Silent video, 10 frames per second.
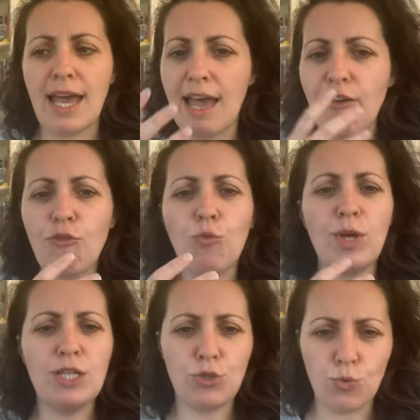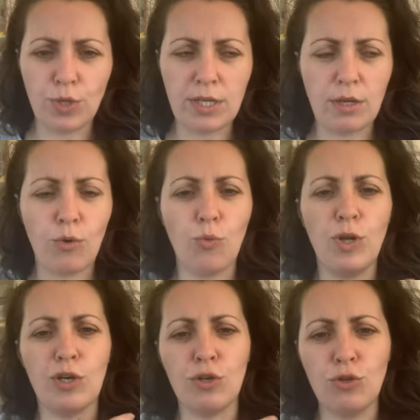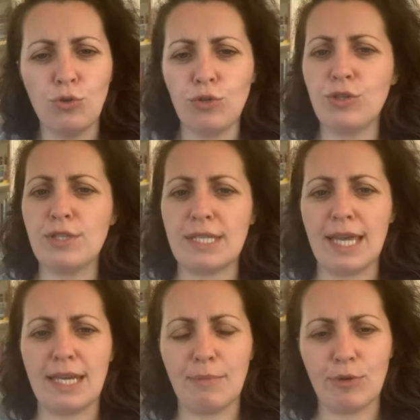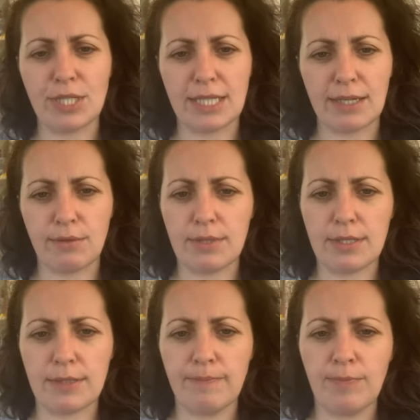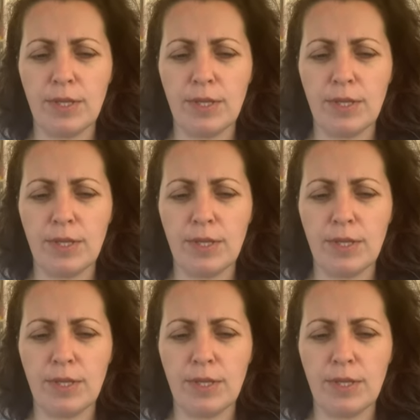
if we don't, we are no use to anybody else.